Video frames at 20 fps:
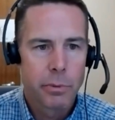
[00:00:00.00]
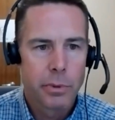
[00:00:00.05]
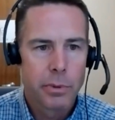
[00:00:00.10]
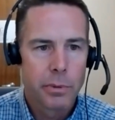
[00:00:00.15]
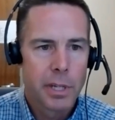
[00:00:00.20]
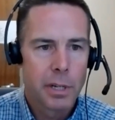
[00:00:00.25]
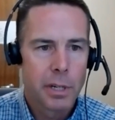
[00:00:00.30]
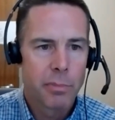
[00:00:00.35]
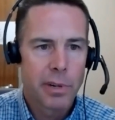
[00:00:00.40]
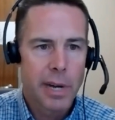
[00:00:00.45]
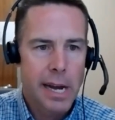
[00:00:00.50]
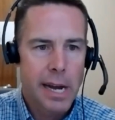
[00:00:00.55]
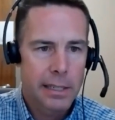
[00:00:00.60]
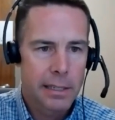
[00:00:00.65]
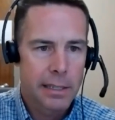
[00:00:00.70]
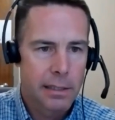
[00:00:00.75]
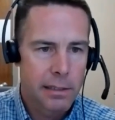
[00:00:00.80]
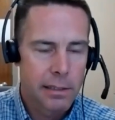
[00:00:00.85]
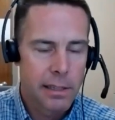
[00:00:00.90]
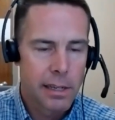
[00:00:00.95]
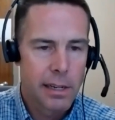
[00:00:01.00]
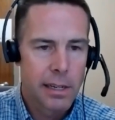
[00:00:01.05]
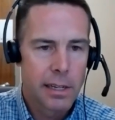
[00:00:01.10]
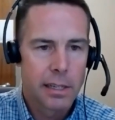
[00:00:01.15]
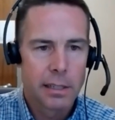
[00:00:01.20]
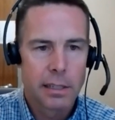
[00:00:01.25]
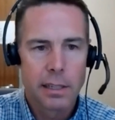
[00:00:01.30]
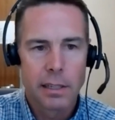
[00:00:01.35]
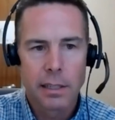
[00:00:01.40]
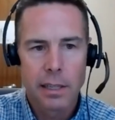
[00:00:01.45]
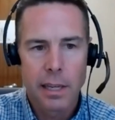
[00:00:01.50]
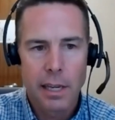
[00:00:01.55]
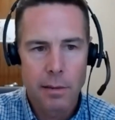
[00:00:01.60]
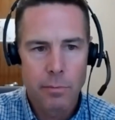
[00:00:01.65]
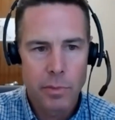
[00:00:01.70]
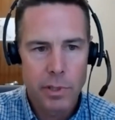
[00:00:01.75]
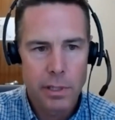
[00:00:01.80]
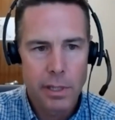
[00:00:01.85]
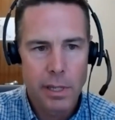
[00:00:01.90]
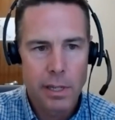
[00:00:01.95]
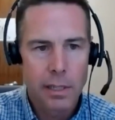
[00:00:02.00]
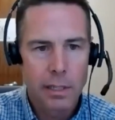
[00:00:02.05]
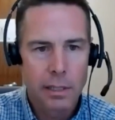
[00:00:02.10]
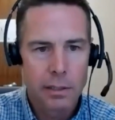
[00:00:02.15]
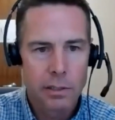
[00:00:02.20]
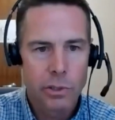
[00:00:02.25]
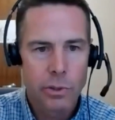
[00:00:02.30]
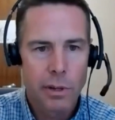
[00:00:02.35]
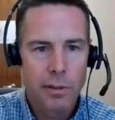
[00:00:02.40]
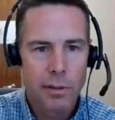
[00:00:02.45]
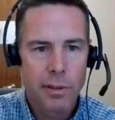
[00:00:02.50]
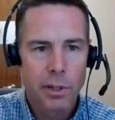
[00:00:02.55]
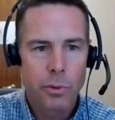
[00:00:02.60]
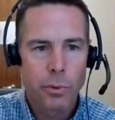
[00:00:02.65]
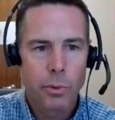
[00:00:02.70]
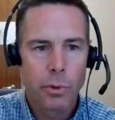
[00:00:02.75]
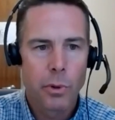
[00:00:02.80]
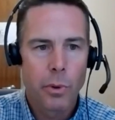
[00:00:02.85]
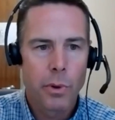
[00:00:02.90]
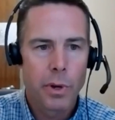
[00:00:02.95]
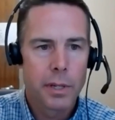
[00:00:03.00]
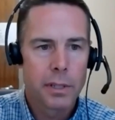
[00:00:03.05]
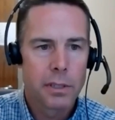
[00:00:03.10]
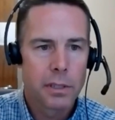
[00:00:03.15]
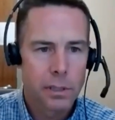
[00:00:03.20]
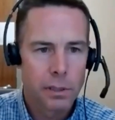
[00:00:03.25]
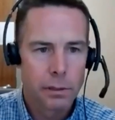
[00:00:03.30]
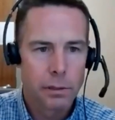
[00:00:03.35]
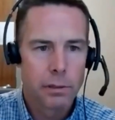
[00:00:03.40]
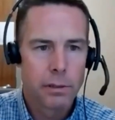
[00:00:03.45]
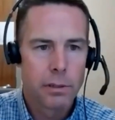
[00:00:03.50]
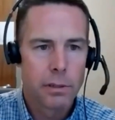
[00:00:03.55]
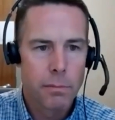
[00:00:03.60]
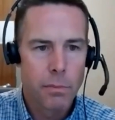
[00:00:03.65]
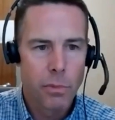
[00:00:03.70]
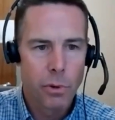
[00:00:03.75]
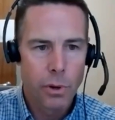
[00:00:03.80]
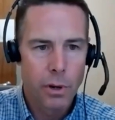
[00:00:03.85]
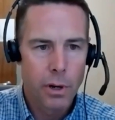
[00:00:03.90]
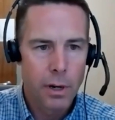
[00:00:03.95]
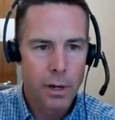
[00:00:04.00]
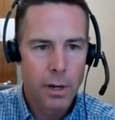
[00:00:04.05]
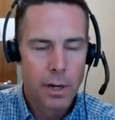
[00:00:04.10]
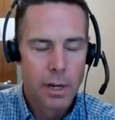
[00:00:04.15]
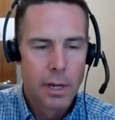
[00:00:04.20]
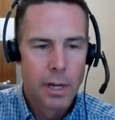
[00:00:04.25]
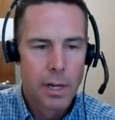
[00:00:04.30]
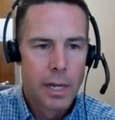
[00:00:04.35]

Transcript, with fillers: in a practice setting in a game setting and so i think we're going to learn more